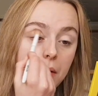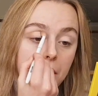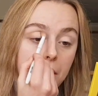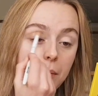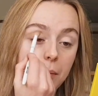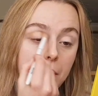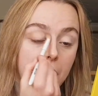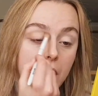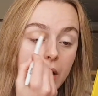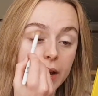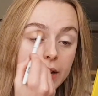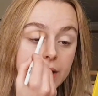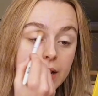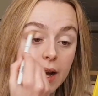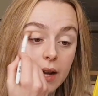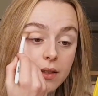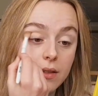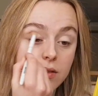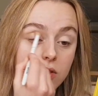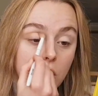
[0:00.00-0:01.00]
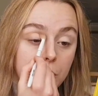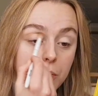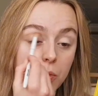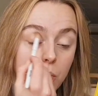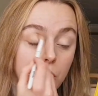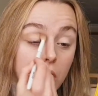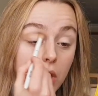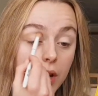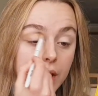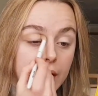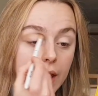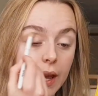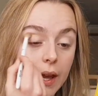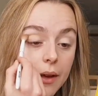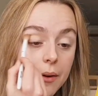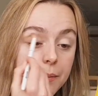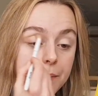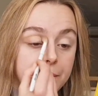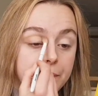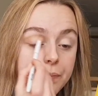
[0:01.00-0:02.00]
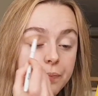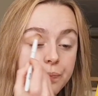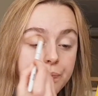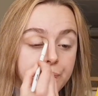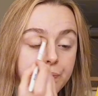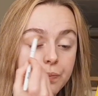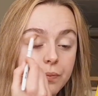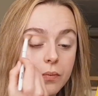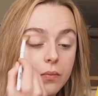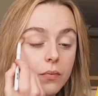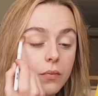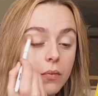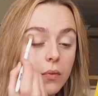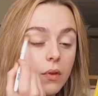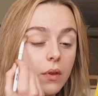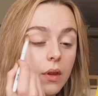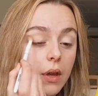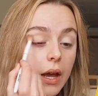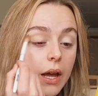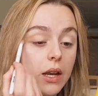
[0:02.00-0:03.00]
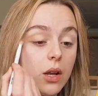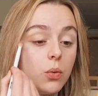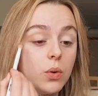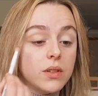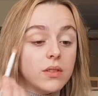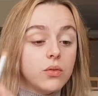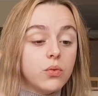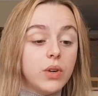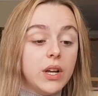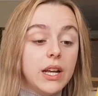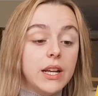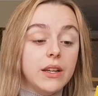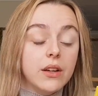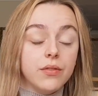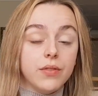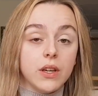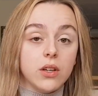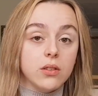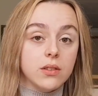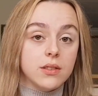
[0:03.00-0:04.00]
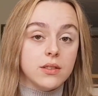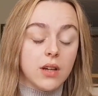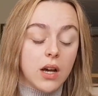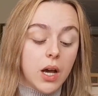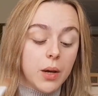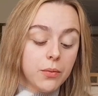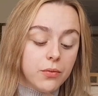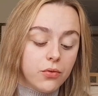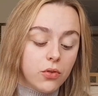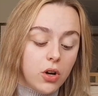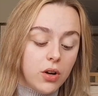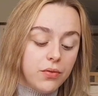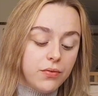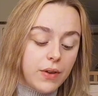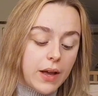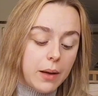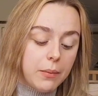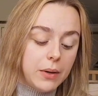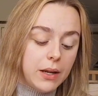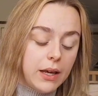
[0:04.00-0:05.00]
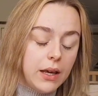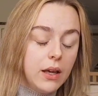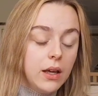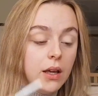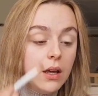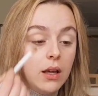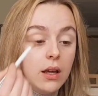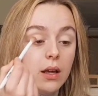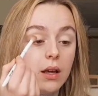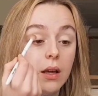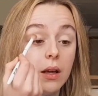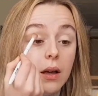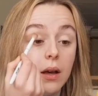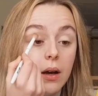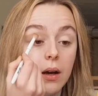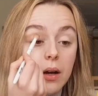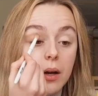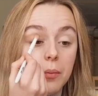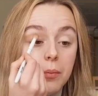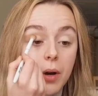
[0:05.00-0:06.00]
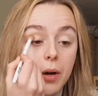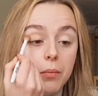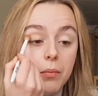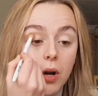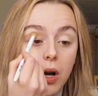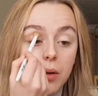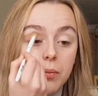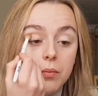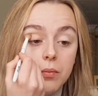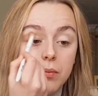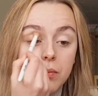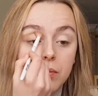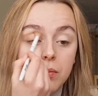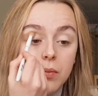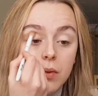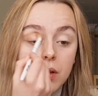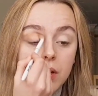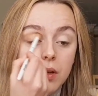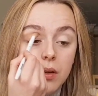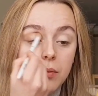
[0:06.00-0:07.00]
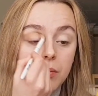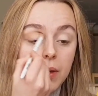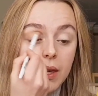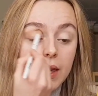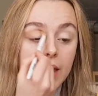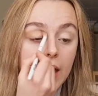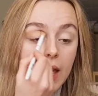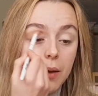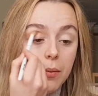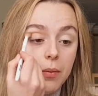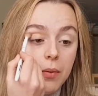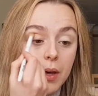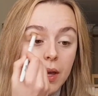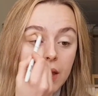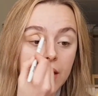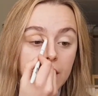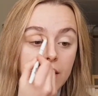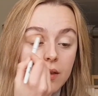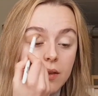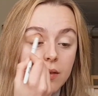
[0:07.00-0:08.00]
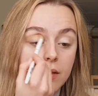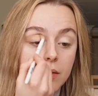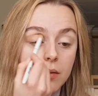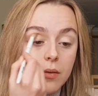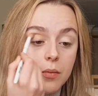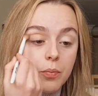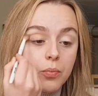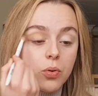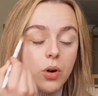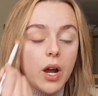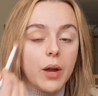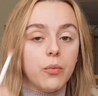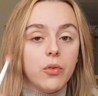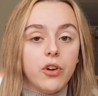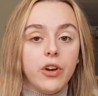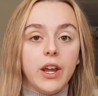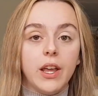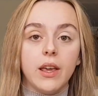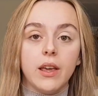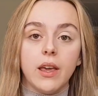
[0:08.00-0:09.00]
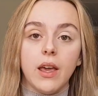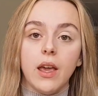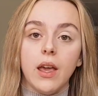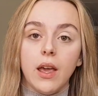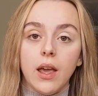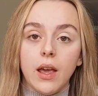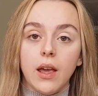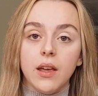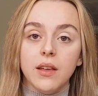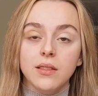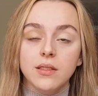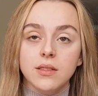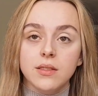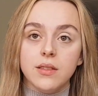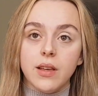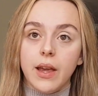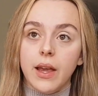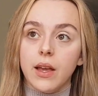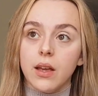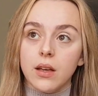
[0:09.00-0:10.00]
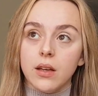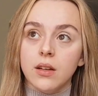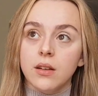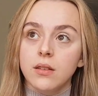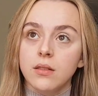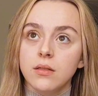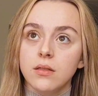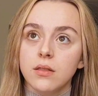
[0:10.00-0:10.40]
my dad stopped working and it was a really difficult time for our family. My mom became his primary caretaker,